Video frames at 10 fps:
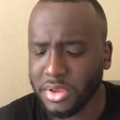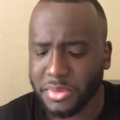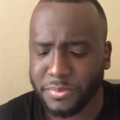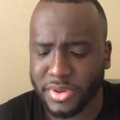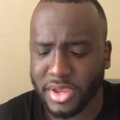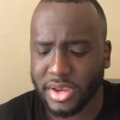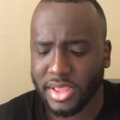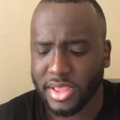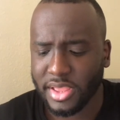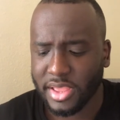But
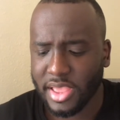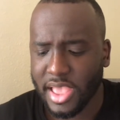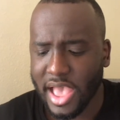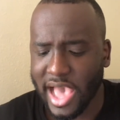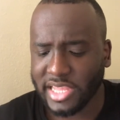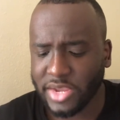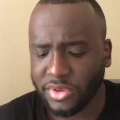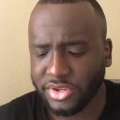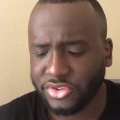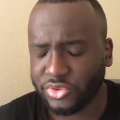I like
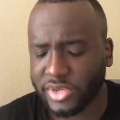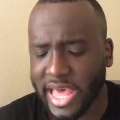what they're doing.